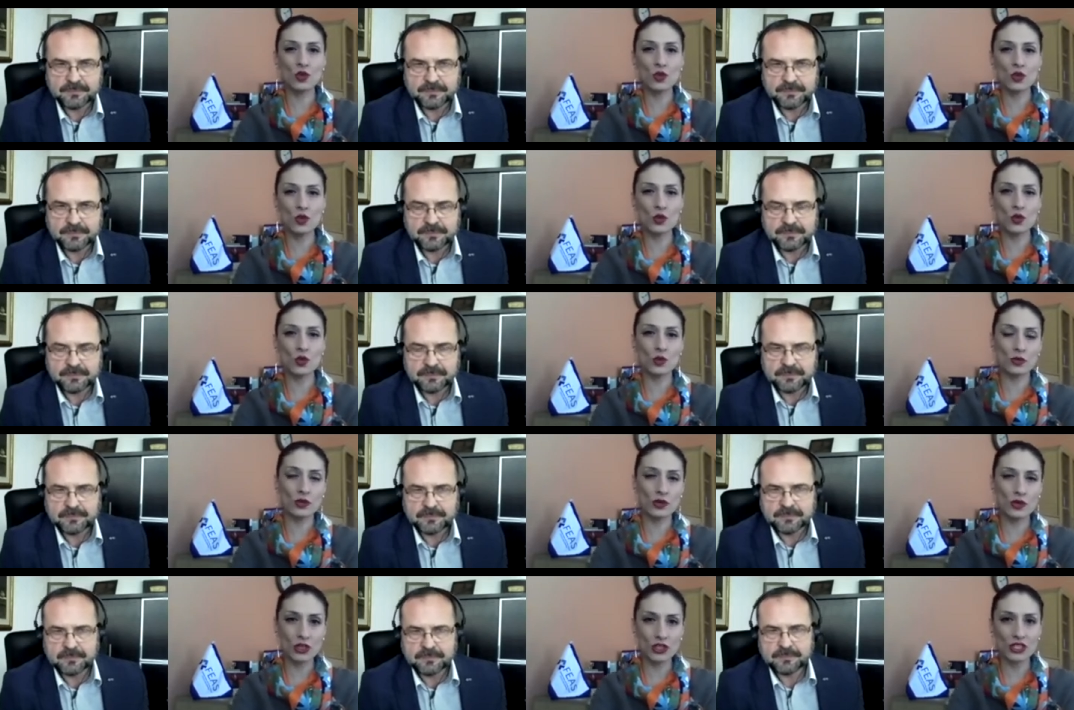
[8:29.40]
Speaker 1: two
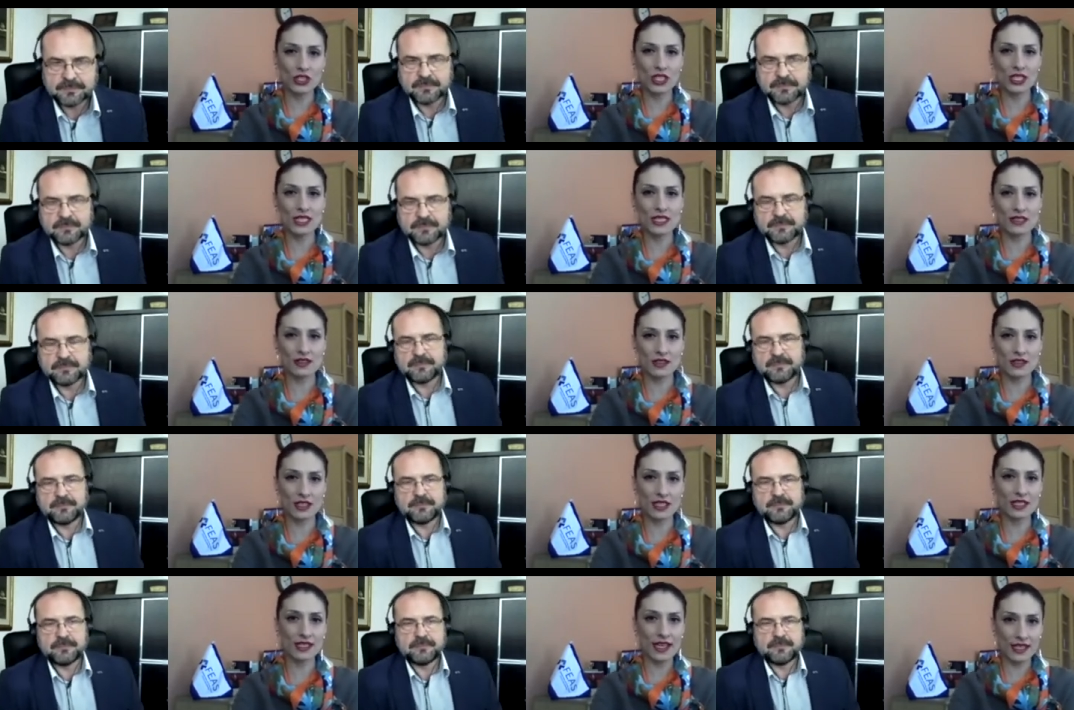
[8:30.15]
projects are
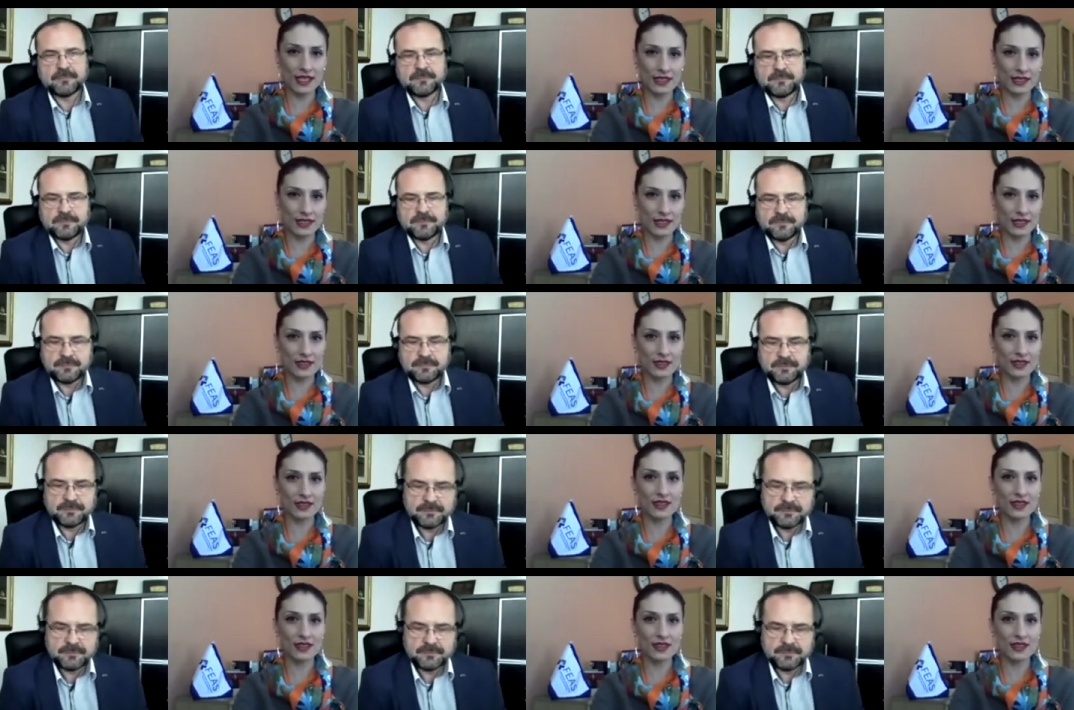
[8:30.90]
connected?